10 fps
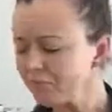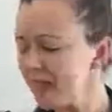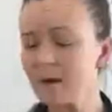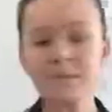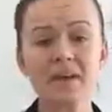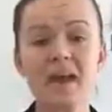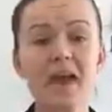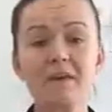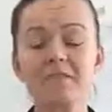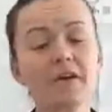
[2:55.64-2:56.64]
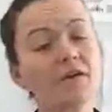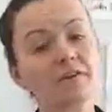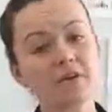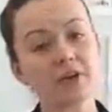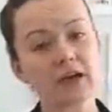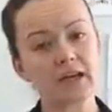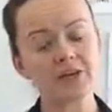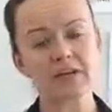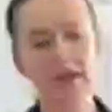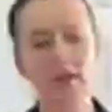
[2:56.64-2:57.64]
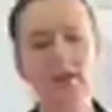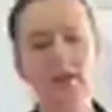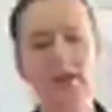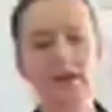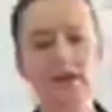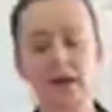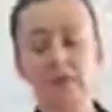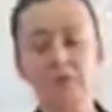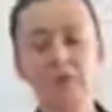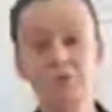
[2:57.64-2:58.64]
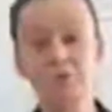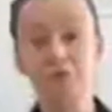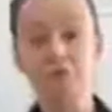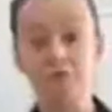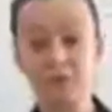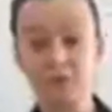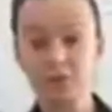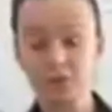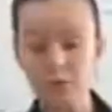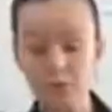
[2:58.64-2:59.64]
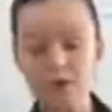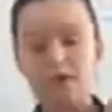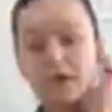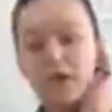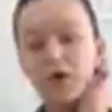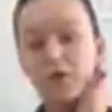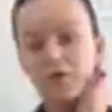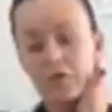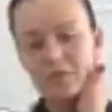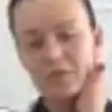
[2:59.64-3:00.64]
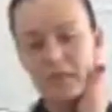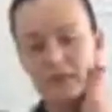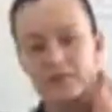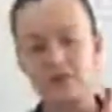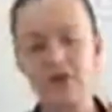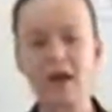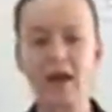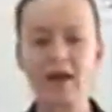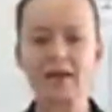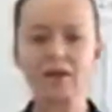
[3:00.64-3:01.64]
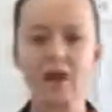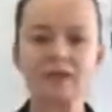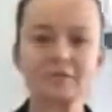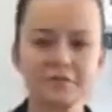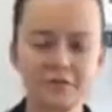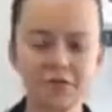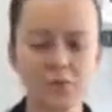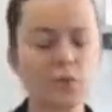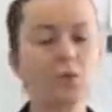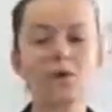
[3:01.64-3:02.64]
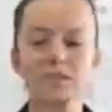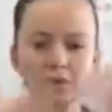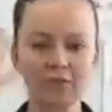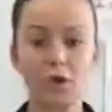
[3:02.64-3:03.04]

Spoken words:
And very, very occasionally elbow pain can be referred from either the shoulder or from the neck. So, as a physio, we always look at